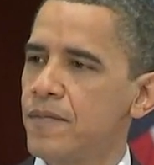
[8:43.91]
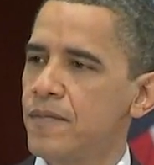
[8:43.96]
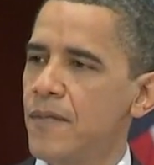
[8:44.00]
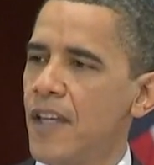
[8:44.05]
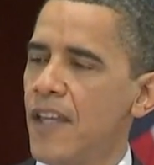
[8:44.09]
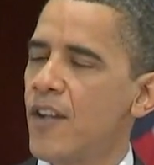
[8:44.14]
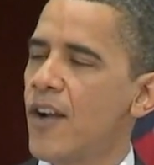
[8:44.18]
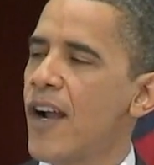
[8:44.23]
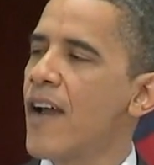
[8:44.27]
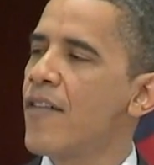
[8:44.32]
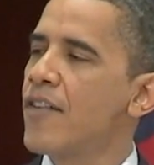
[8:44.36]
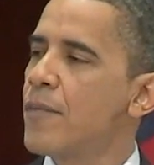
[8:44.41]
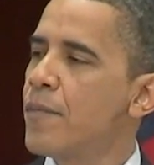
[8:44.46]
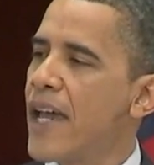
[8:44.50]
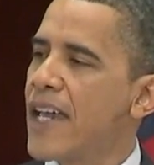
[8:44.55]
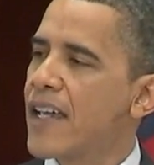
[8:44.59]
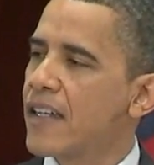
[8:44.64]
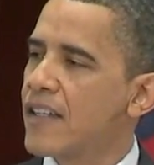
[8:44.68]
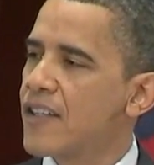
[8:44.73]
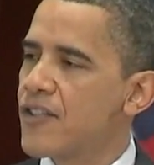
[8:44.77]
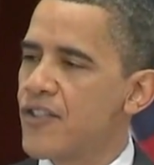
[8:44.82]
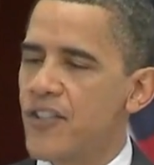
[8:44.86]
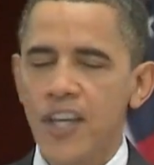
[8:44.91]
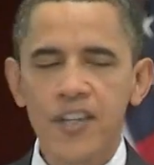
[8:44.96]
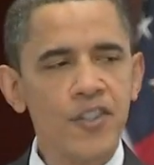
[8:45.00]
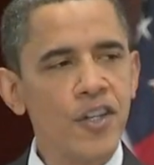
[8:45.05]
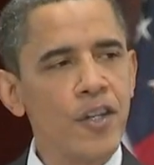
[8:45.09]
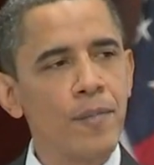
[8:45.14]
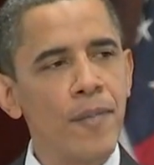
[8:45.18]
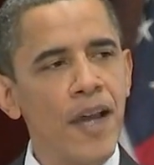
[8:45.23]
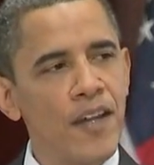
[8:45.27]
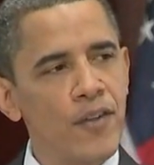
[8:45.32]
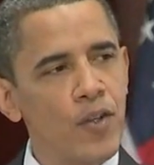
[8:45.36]
And they're having to make a decision
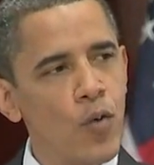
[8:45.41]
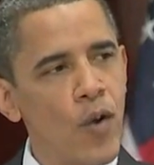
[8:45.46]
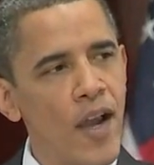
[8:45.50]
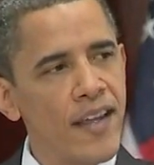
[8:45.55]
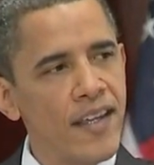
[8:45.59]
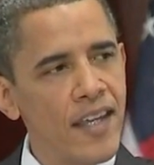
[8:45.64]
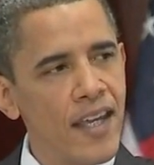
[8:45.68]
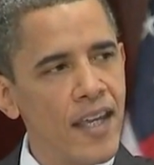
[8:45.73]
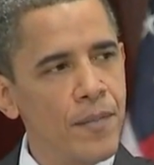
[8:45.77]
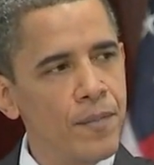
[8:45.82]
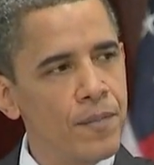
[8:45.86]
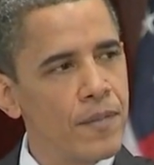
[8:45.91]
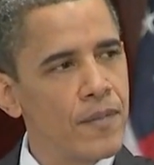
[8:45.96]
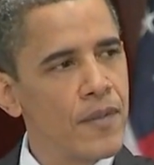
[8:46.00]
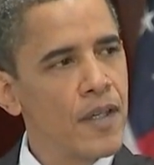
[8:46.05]
about, do I keep